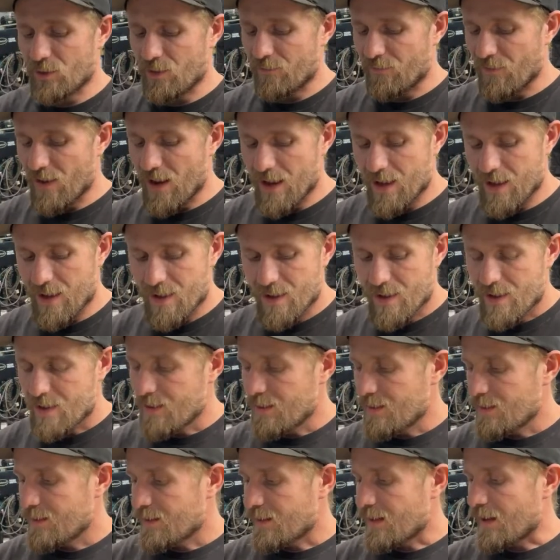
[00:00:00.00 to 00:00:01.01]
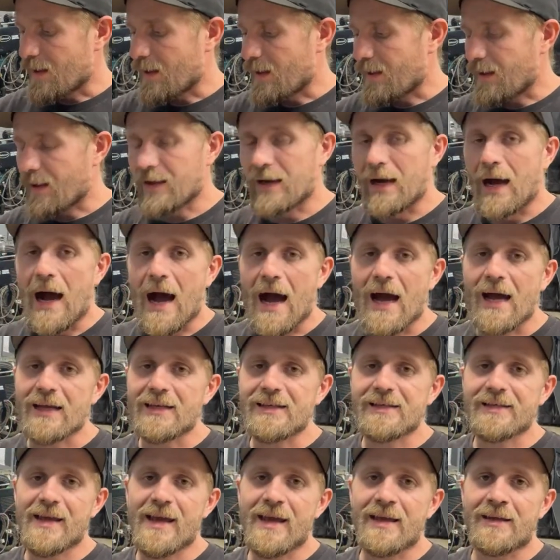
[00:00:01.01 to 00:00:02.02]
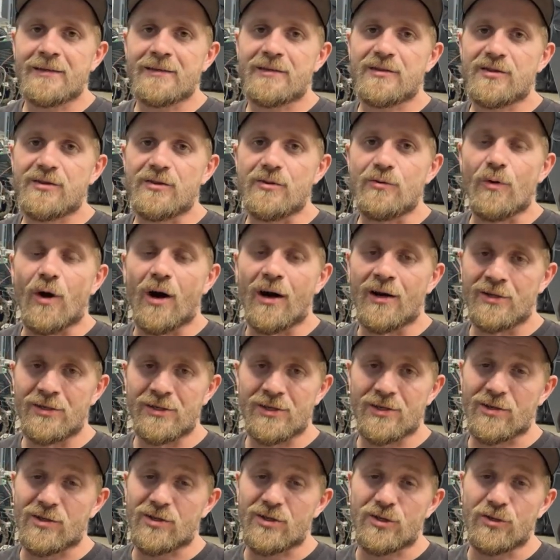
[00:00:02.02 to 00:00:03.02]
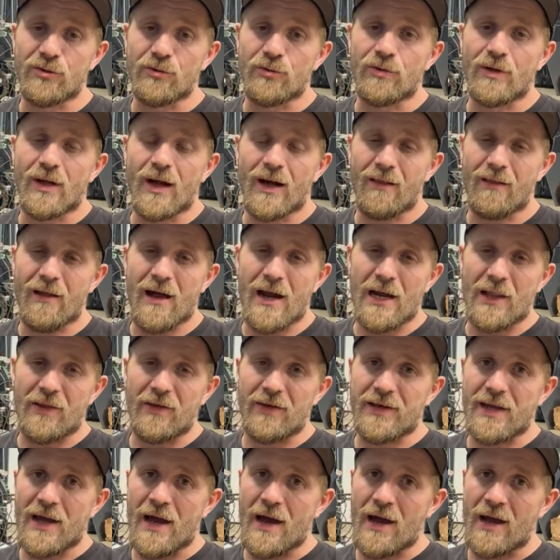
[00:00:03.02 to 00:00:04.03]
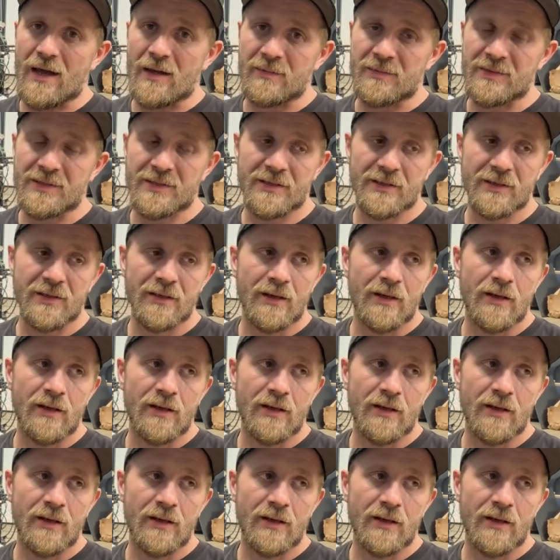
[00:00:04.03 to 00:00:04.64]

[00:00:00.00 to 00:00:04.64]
if I tend to undershoot a lot of the times